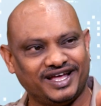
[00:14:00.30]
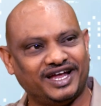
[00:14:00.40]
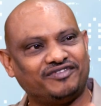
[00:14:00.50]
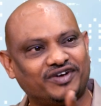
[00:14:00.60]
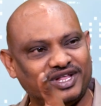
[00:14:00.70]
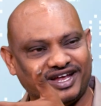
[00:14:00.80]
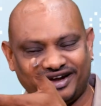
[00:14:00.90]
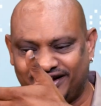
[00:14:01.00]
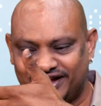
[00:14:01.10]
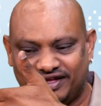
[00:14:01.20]
and from
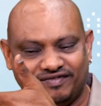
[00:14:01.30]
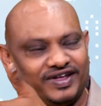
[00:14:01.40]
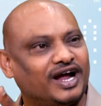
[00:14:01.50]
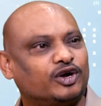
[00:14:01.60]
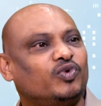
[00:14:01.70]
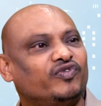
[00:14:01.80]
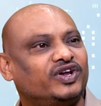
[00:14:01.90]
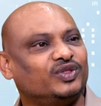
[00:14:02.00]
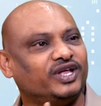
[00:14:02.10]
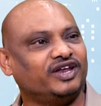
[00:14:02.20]
there we got to move
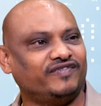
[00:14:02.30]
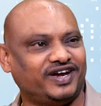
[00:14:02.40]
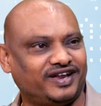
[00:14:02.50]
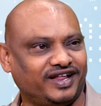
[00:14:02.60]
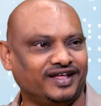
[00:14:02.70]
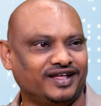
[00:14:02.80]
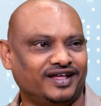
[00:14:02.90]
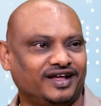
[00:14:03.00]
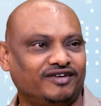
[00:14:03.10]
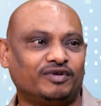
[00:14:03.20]
it in the inventory,
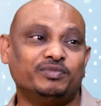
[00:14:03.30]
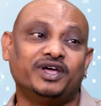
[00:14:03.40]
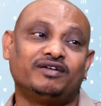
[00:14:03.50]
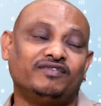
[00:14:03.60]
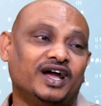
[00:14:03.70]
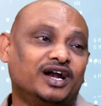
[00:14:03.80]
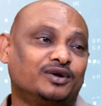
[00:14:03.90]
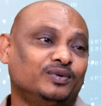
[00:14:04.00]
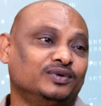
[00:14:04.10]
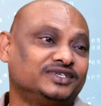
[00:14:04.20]
and from there we got
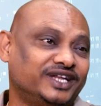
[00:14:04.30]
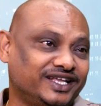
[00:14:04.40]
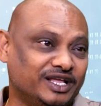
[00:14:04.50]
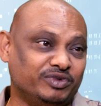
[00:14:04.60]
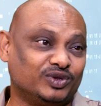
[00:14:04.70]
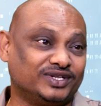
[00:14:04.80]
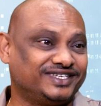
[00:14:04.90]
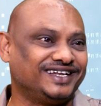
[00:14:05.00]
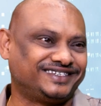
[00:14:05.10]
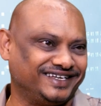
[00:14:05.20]
to take into the
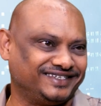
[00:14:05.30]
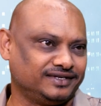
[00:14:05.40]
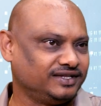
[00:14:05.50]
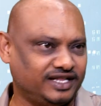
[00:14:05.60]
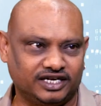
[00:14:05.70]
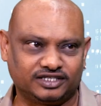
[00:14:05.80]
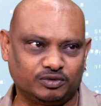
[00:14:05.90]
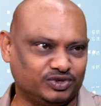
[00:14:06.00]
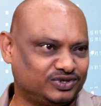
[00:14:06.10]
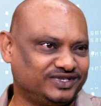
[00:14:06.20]
sales guys. They are
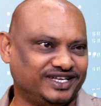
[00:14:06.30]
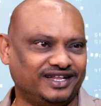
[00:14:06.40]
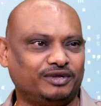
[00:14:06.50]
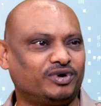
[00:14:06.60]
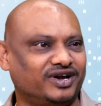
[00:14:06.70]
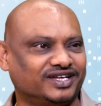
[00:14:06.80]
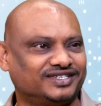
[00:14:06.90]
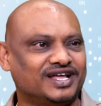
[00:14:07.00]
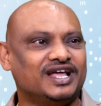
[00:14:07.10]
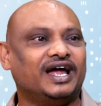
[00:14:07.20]
supposed to sell the
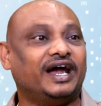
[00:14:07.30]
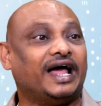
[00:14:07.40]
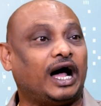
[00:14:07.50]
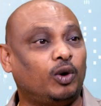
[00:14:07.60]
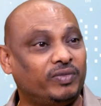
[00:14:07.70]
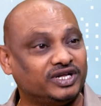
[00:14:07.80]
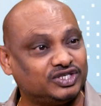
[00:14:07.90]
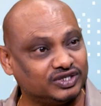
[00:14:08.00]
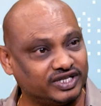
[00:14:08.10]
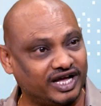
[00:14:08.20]
products, and how
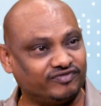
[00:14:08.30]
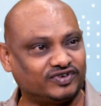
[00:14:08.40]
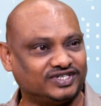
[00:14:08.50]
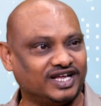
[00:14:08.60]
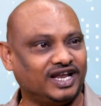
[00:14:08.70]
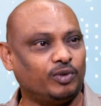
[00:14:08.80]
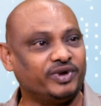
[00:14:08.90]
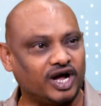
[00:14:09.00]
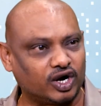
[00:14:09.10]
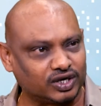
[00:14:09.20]
much they have to sell, how
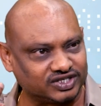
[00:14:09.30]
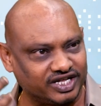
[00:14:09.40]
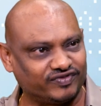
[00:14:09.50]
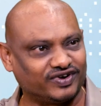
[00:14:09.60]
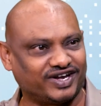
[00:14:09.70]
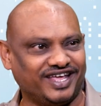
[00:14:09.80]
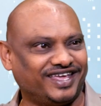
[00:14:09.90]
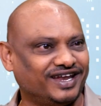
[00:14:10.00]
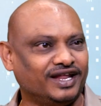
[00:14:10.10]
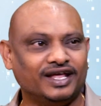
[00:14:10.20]
many orders they have to
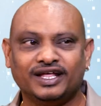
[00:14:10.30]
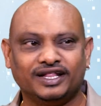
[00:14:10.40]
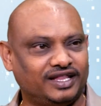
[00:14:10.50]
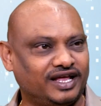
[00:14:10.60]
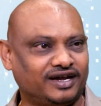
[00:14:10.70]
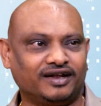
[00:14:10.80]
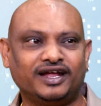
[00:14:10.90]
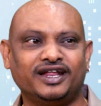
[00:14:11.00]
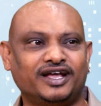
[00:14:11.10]
take in, they are getting